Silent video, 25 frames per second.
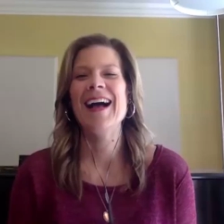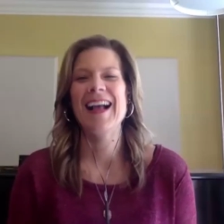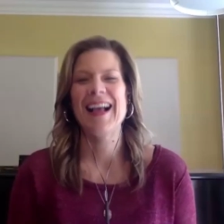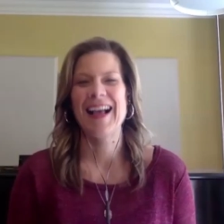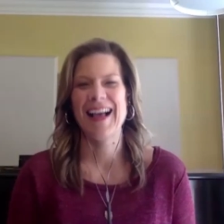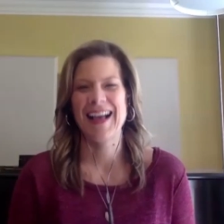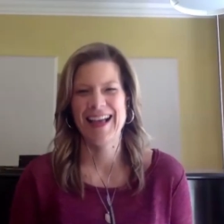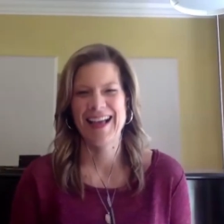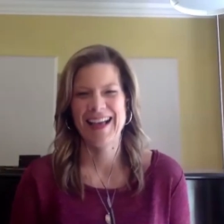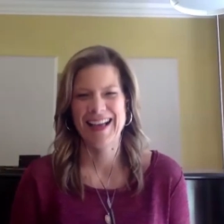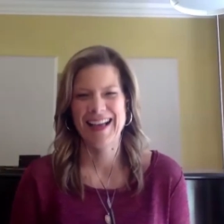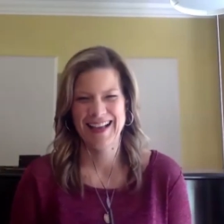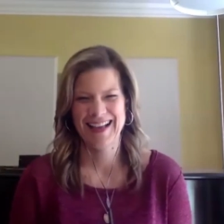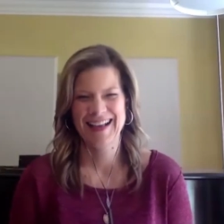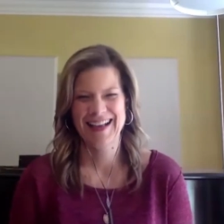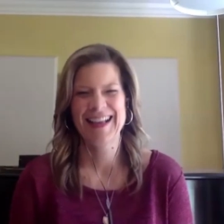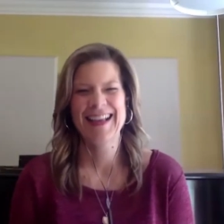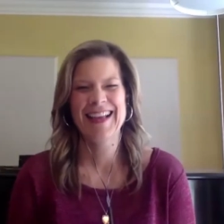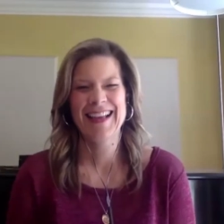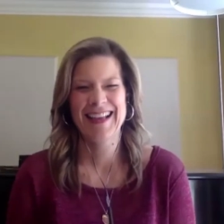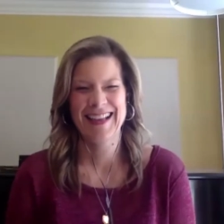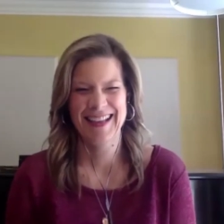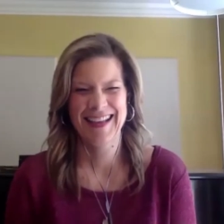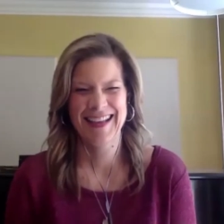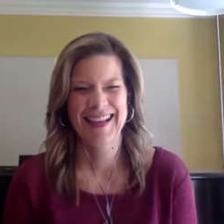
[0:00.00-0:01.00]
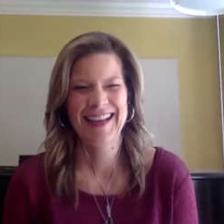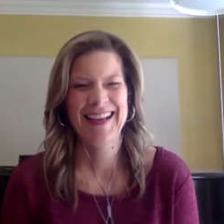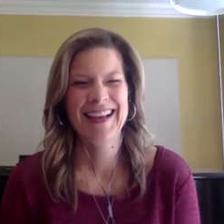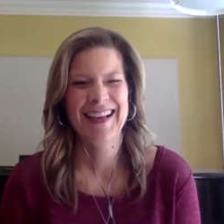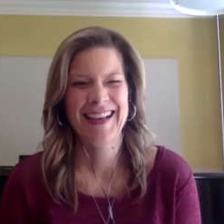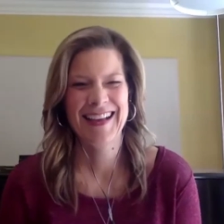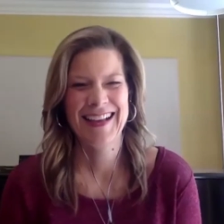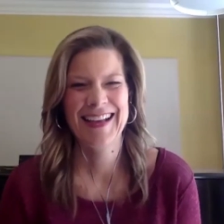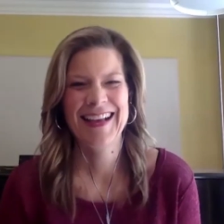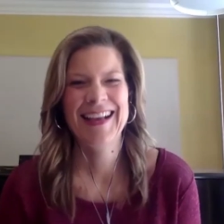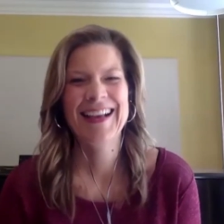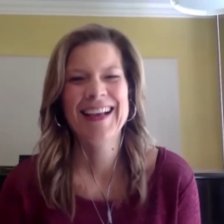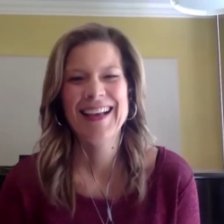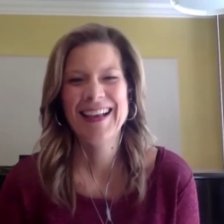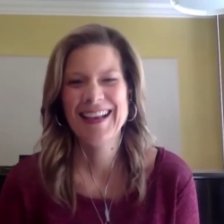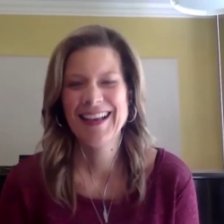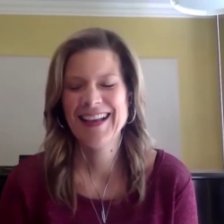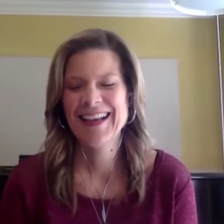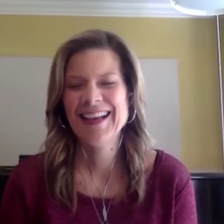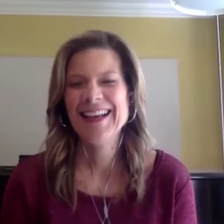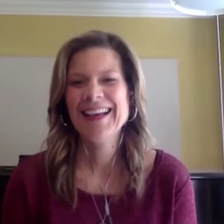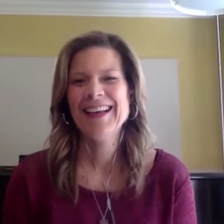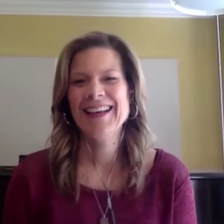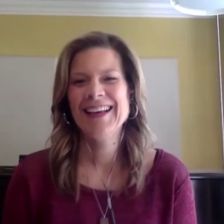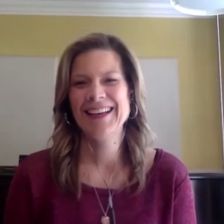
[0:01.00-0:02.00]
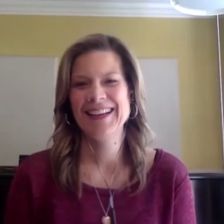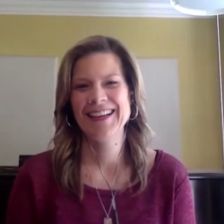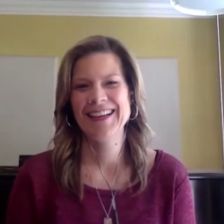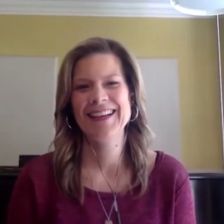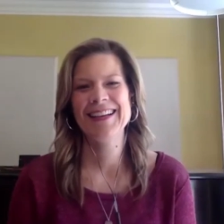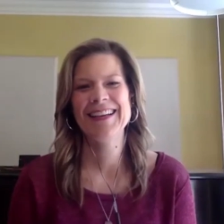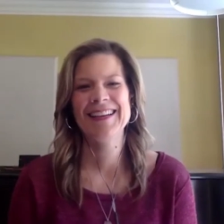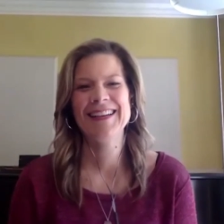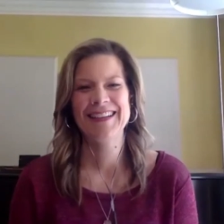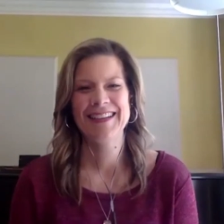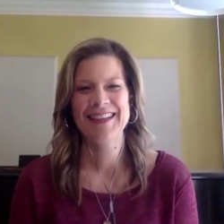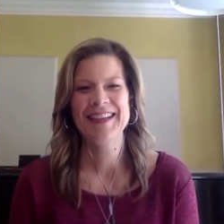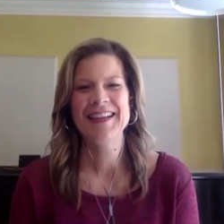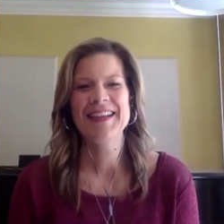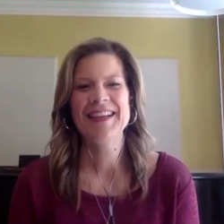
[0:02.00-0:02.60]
it's tough to take to places.